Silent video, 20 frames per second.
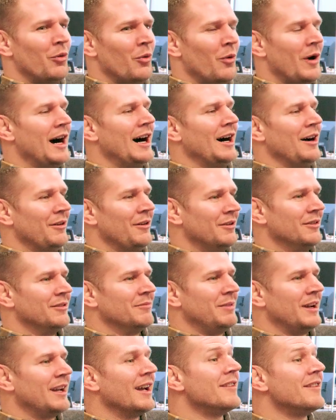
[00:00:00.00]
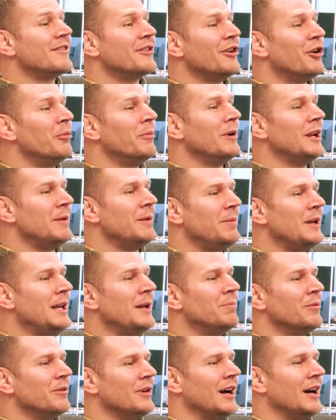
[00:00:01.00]
wow, because so many
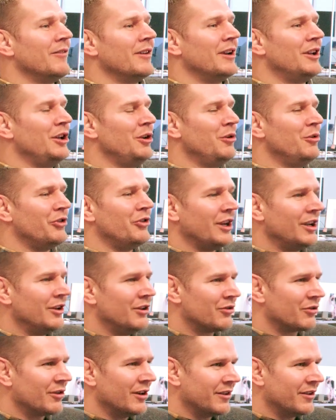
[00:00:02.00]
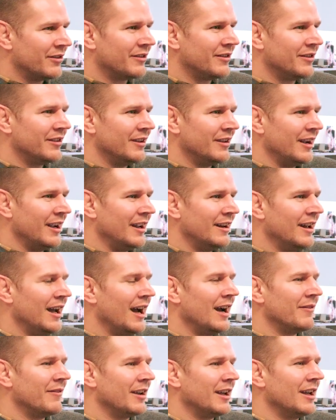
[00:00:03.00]
people have a huge interest in
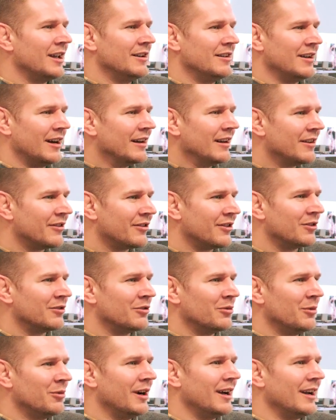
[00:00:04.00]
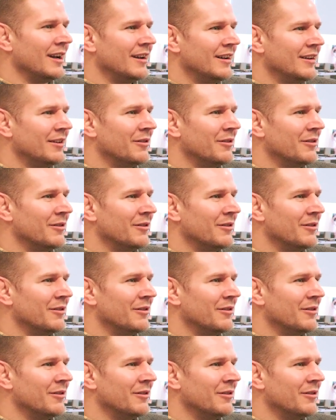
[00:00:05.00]
having it done a certain way.